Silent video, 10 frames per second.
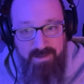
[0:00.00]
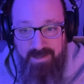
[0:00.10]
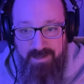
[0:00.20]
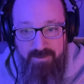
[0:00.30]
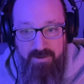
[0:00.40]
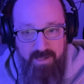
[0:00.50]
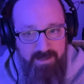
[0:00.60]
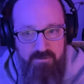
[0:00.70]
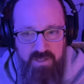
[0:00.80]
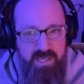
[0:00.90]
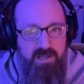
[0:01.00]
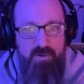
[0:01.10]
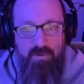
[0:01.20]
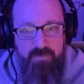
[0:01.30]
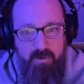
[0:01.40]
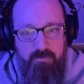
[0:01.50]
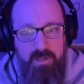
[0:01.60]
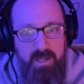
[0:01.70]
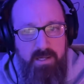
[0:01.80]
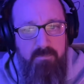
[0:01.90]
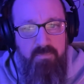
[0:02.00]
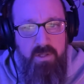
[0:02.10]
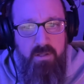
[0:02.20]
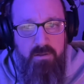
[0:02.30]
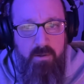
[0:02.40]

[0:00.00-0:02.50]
like a, like there's ego involved, but like yeah, yeah.